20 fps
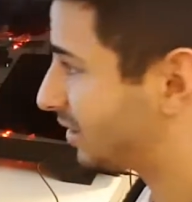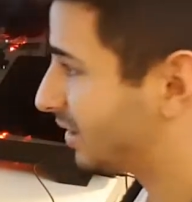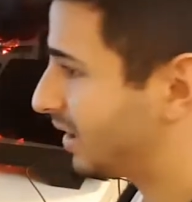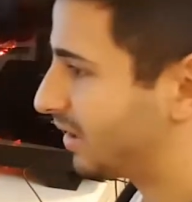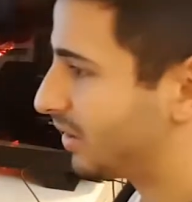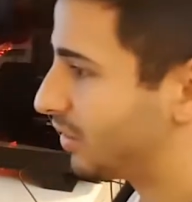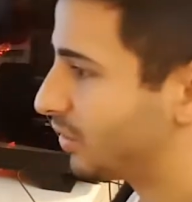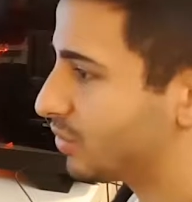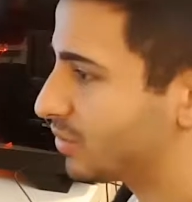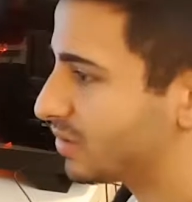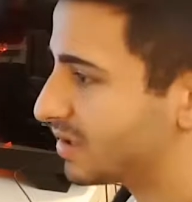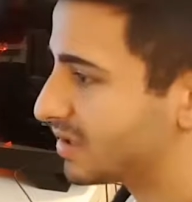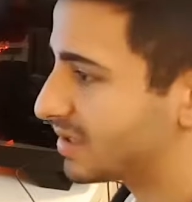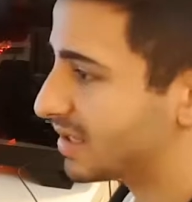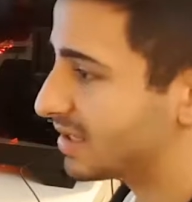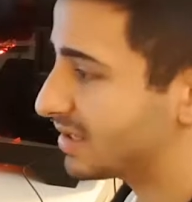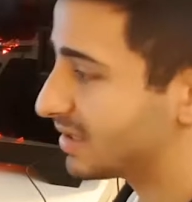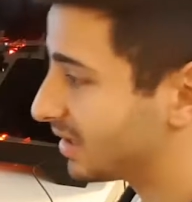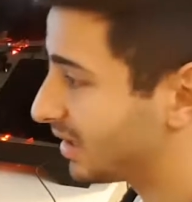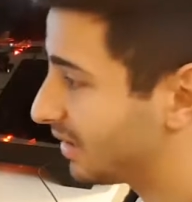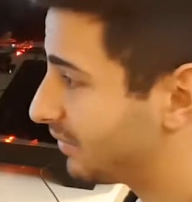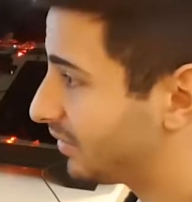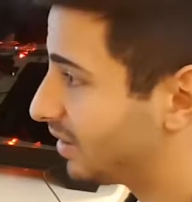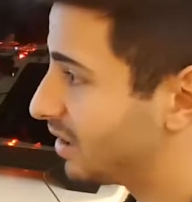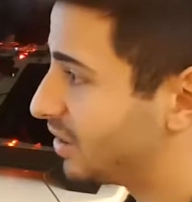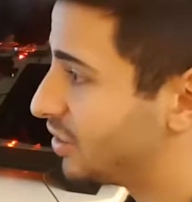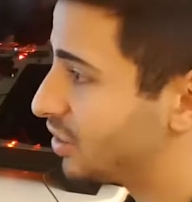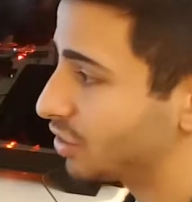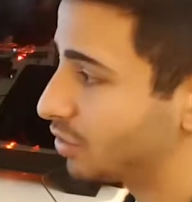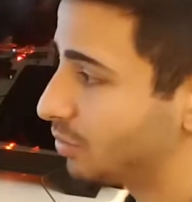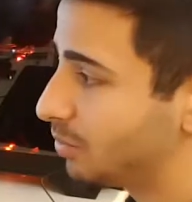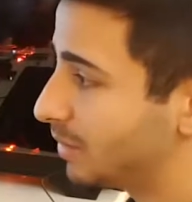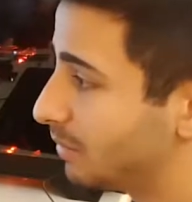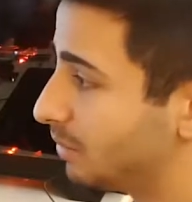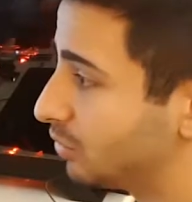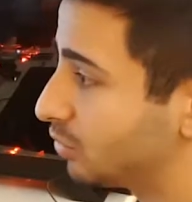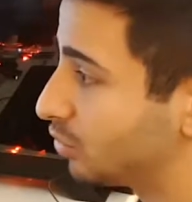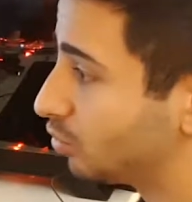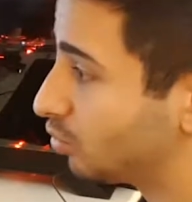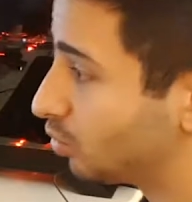getting used to sensitivity, just to be
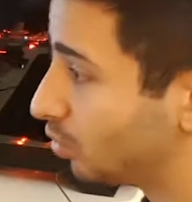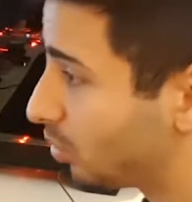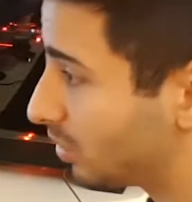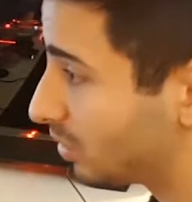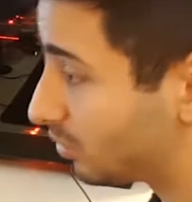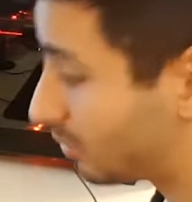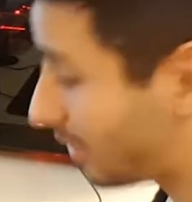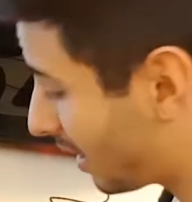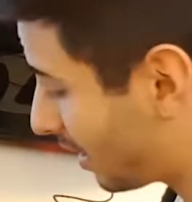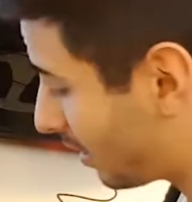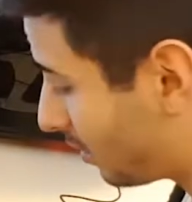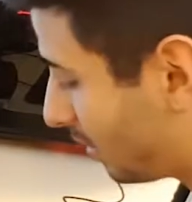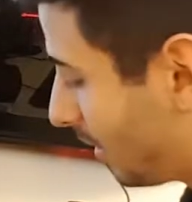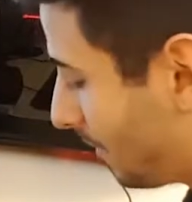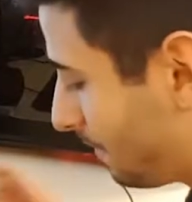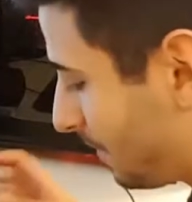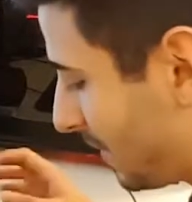able to roll around,